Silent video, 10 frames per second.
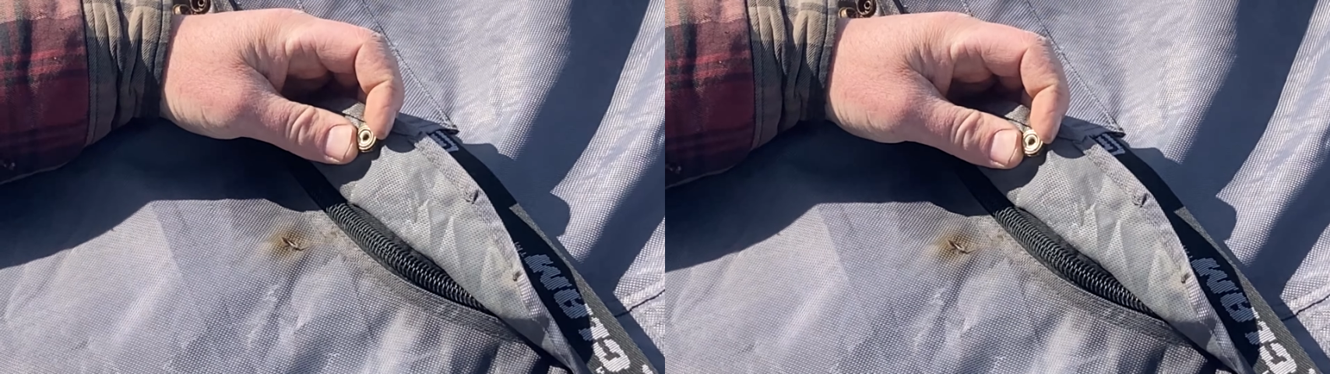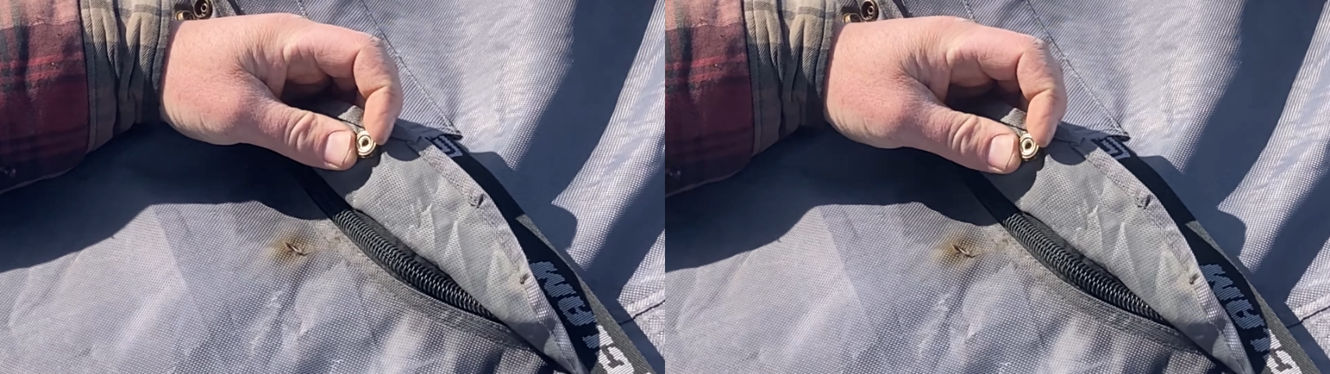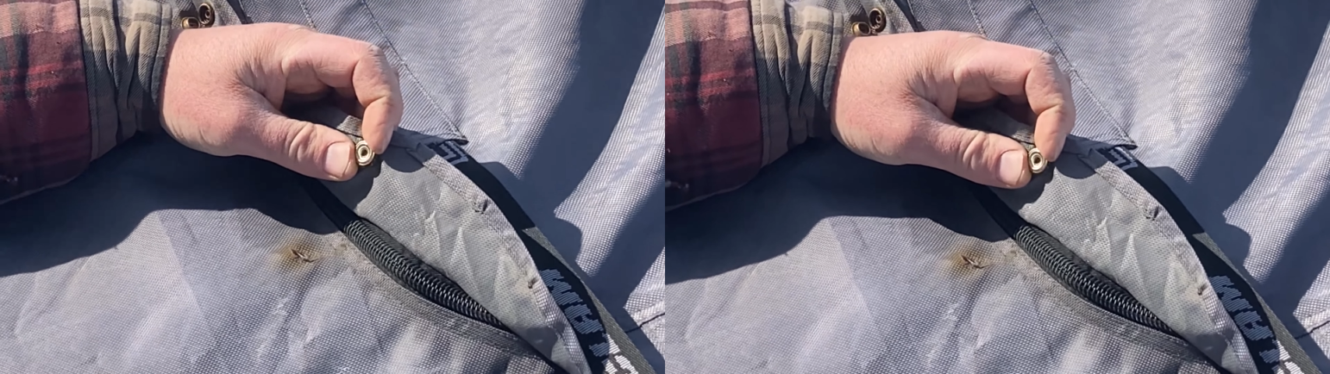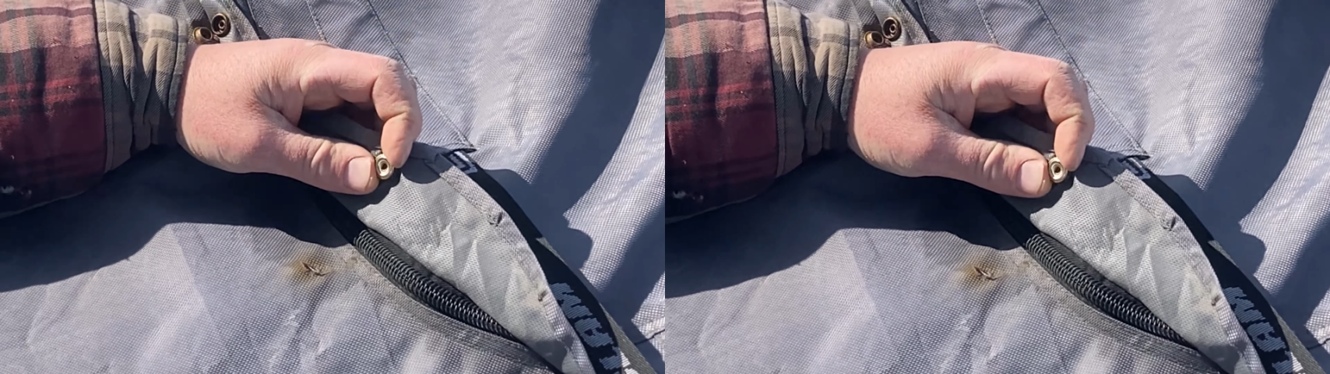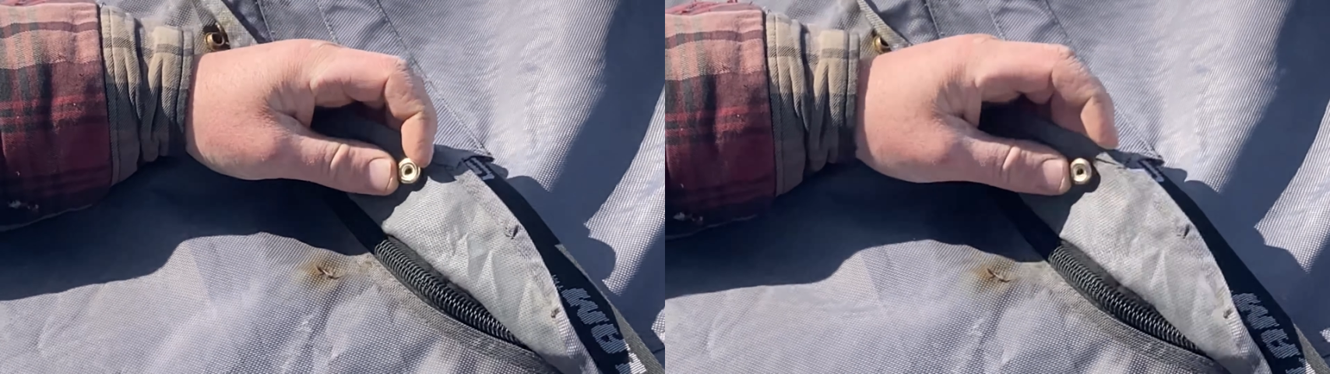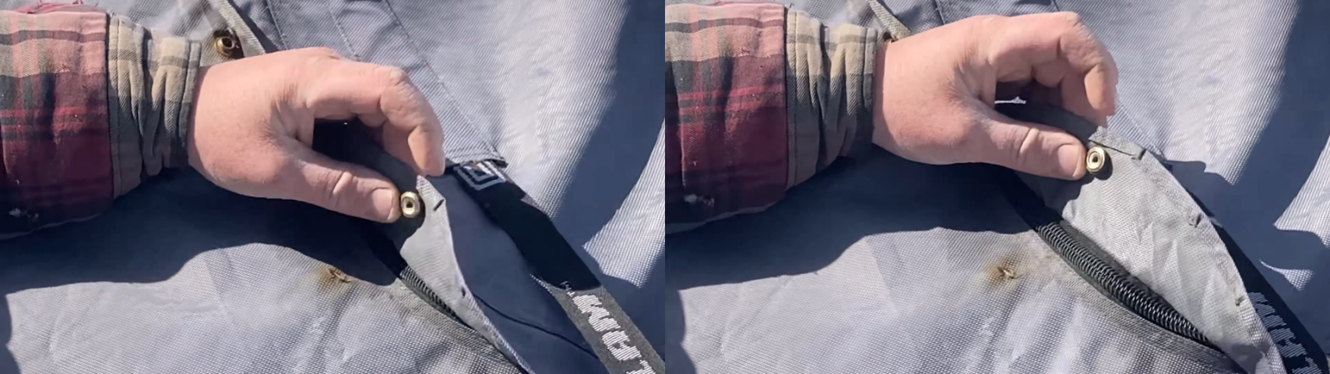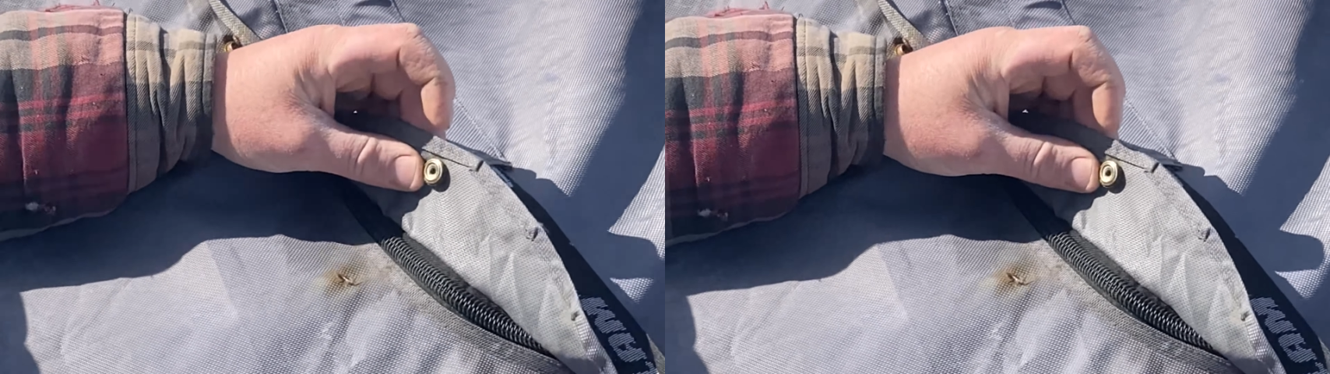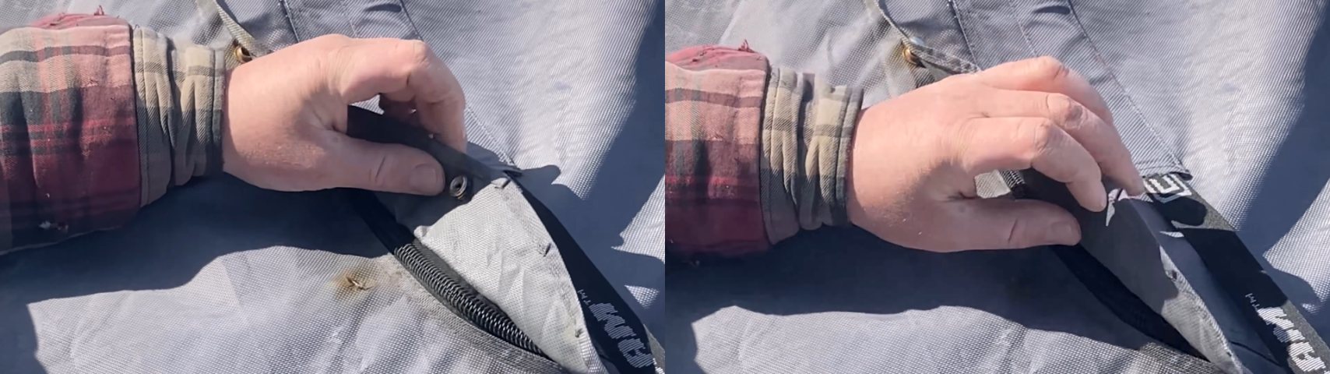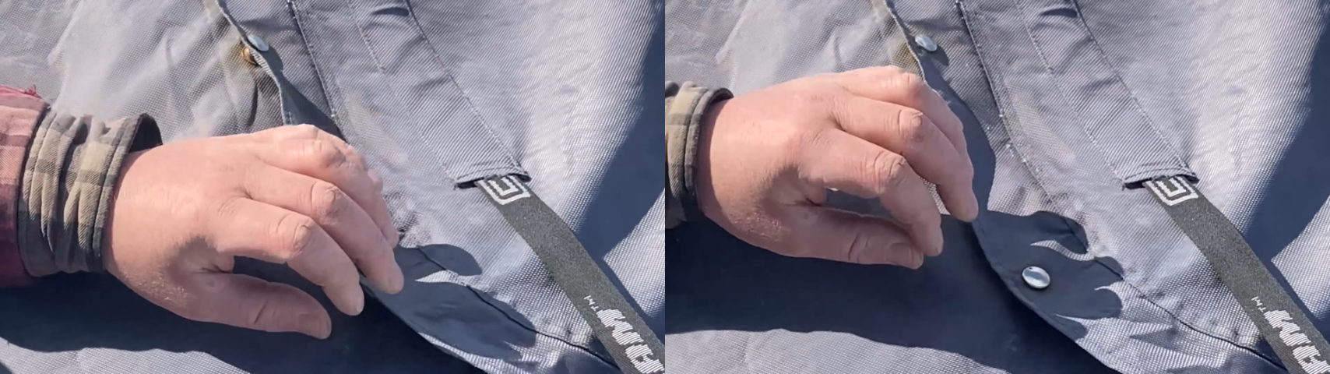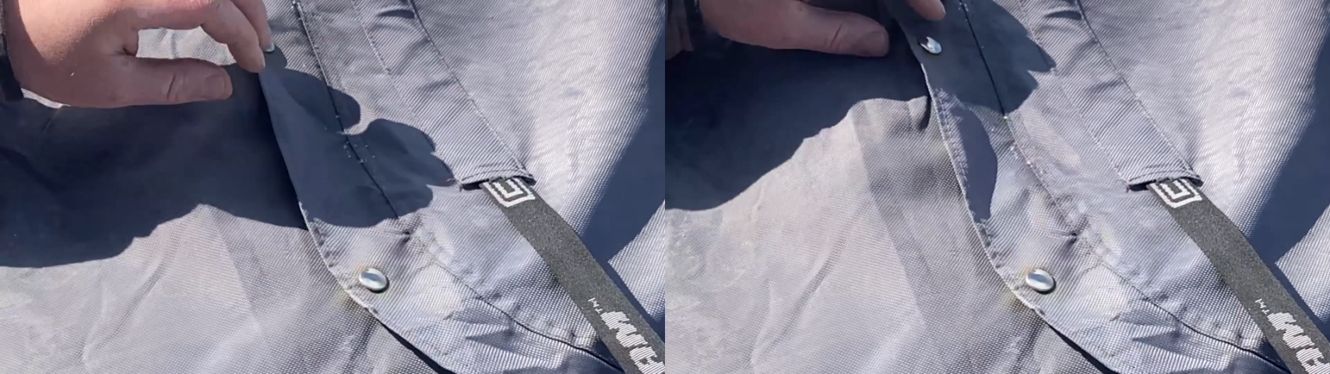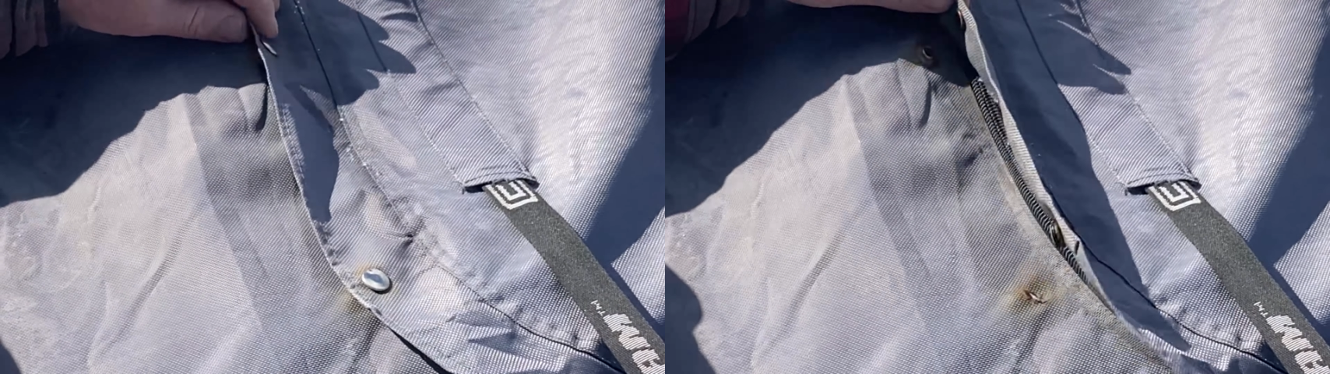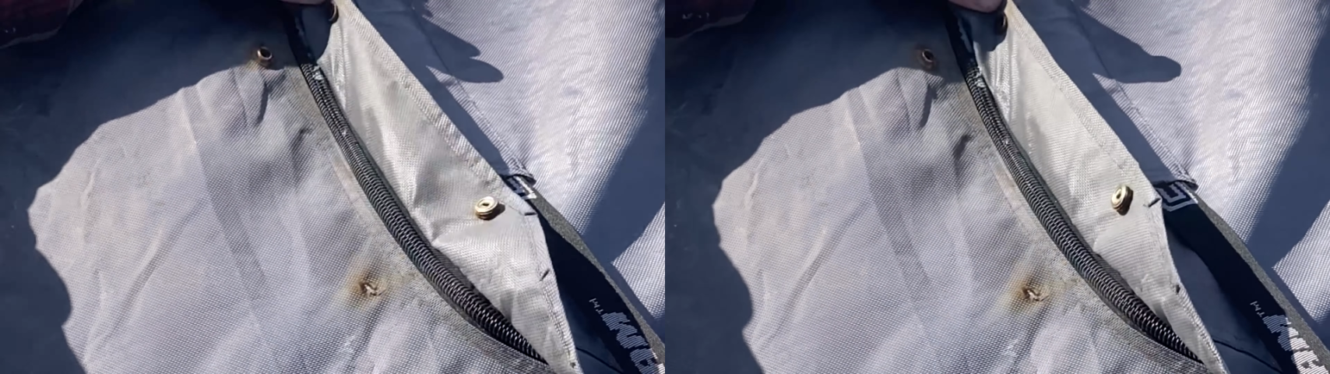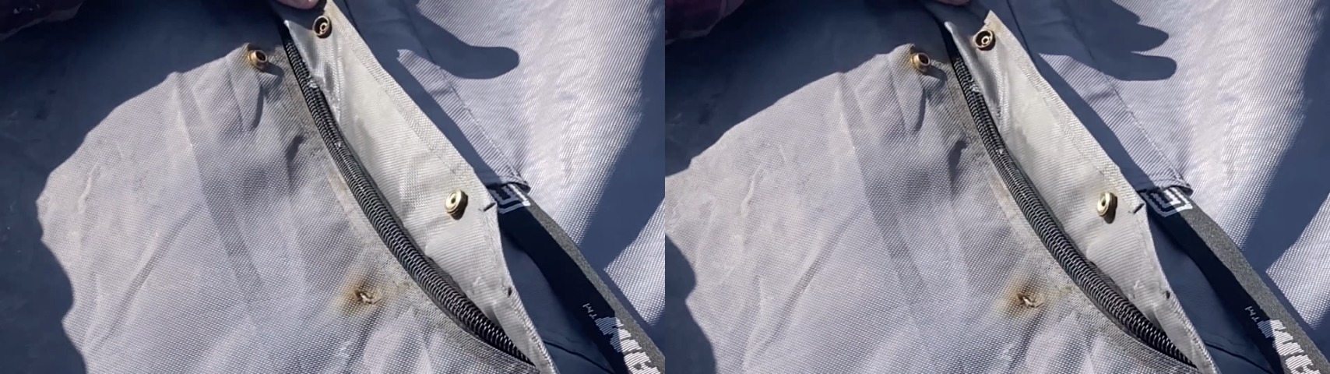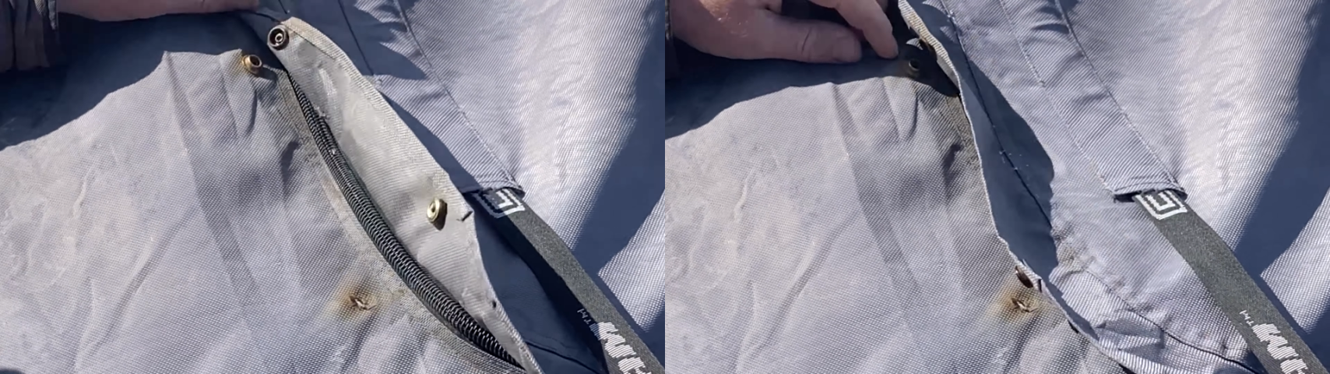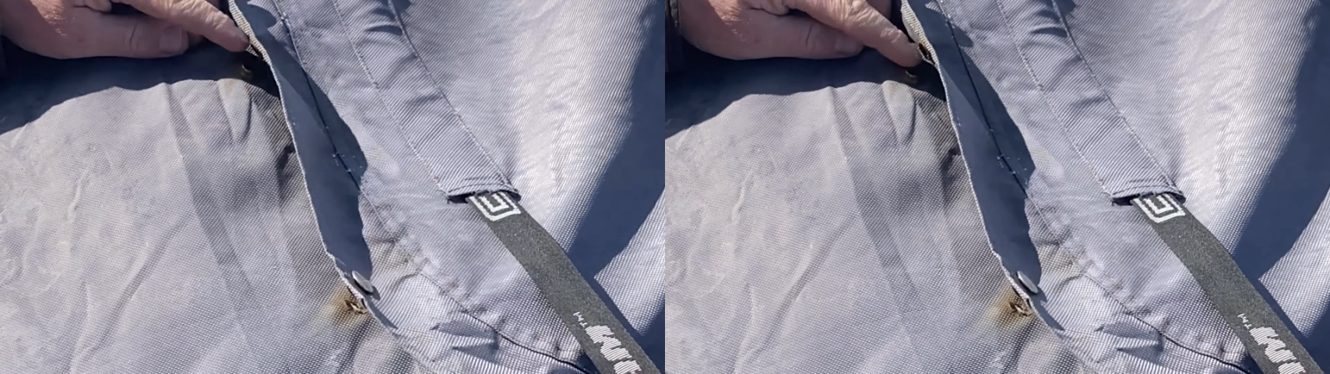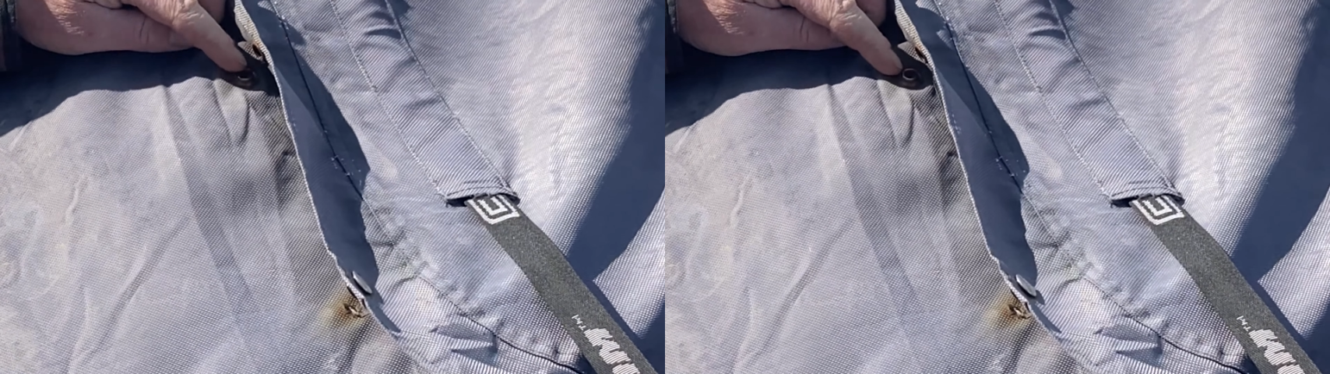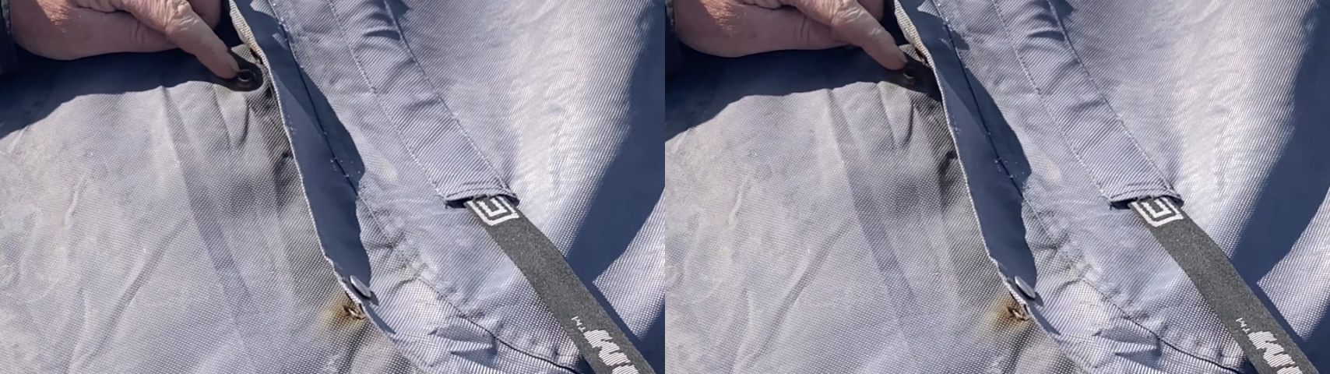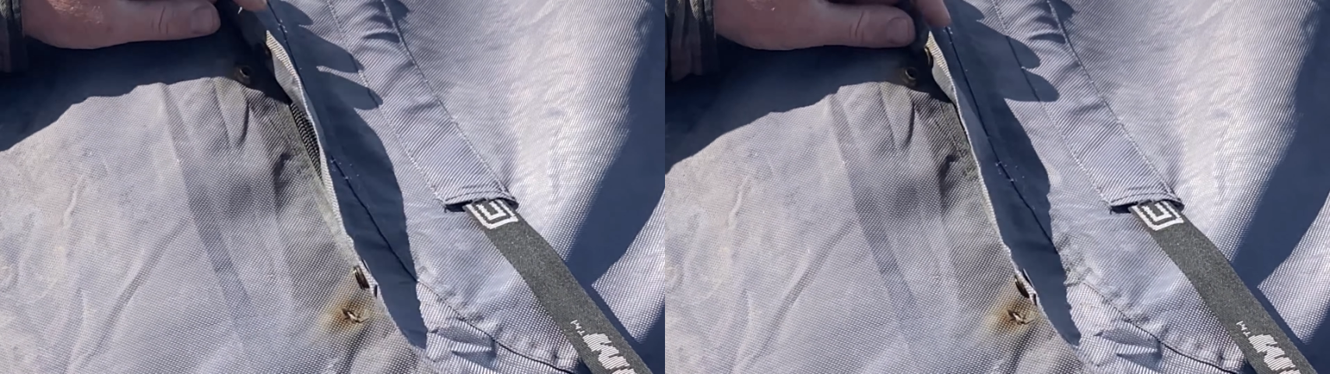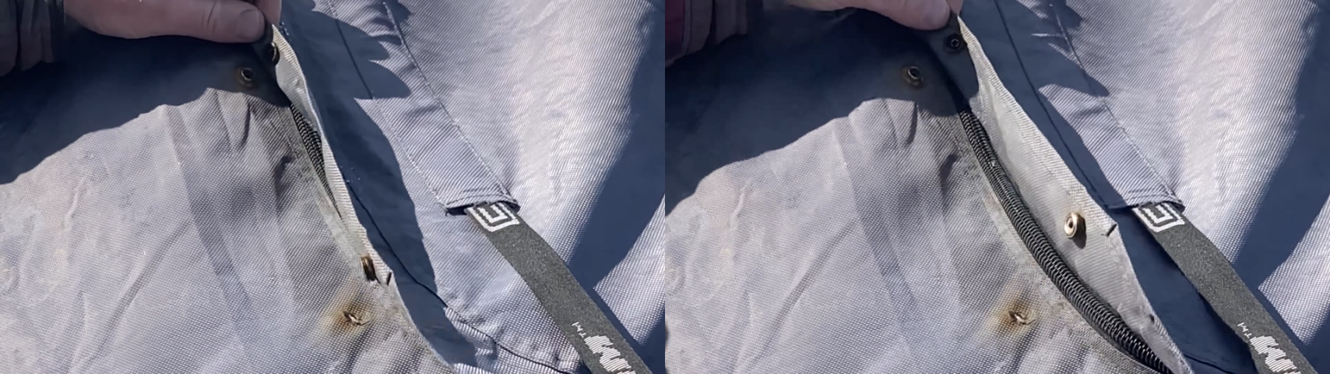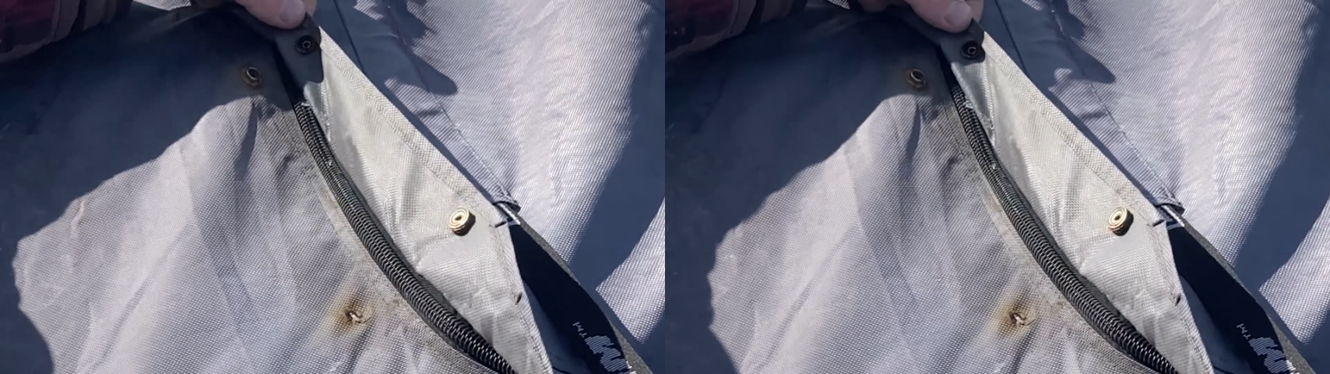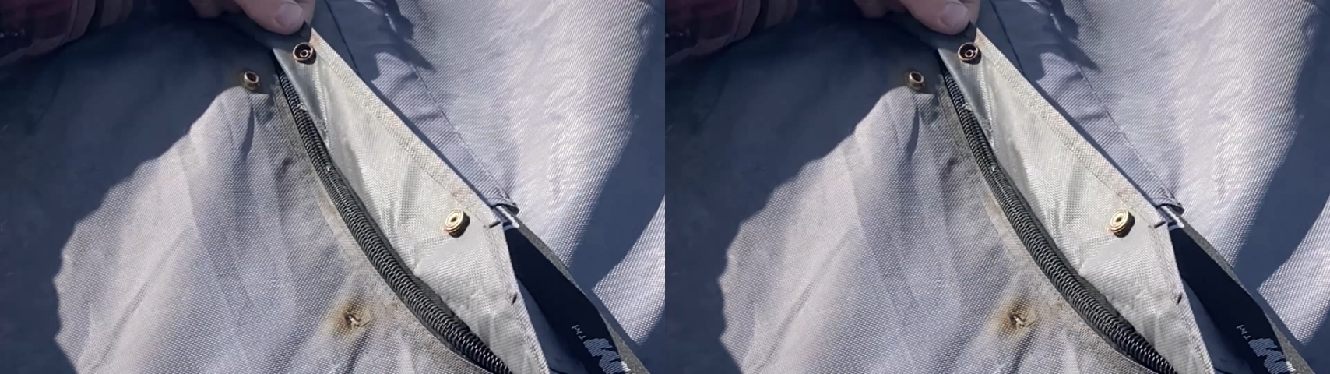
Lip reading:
No face is visible, so there are no lips to read.